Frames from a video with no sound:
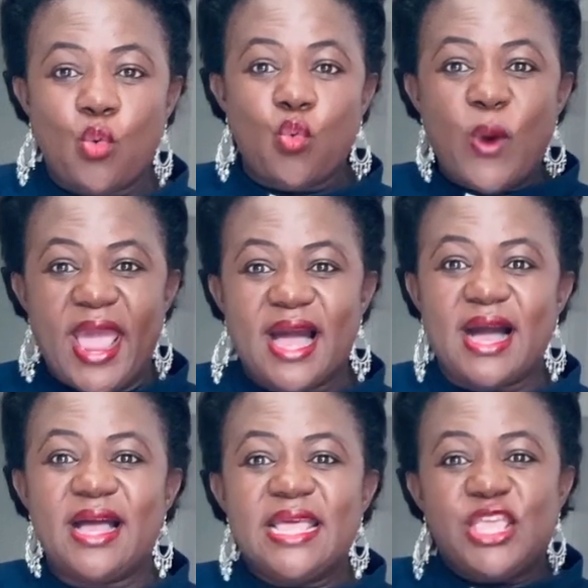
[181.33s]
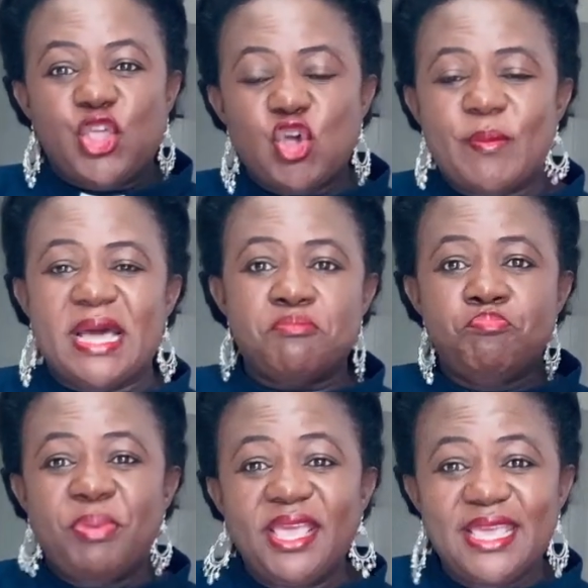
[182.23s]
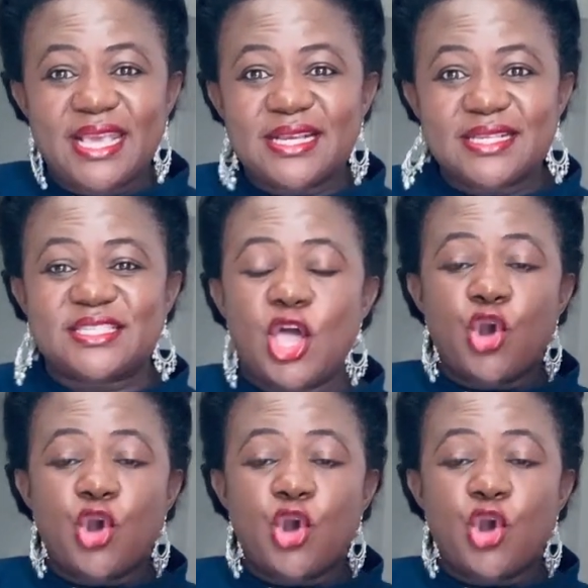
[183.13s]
where human beings